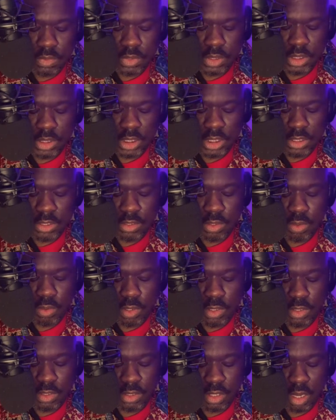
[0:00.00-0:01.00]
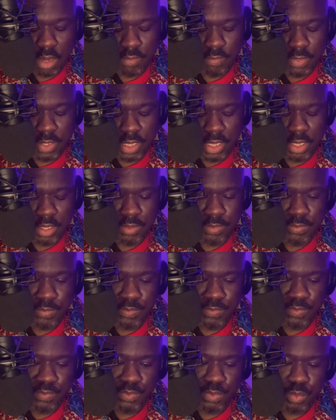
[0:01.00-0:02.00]
She snores softly
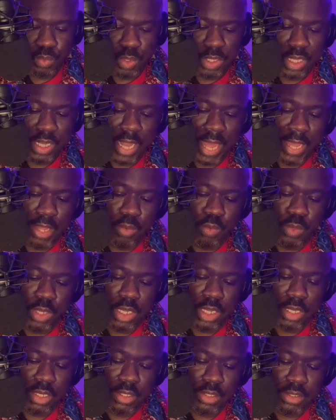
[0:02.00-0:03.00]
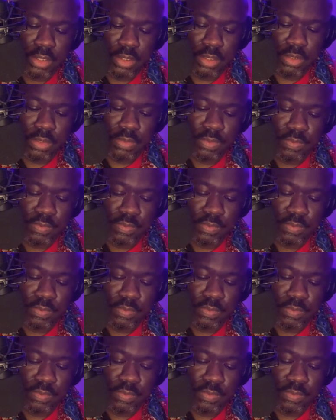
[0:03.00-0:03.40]
with a light wheeze.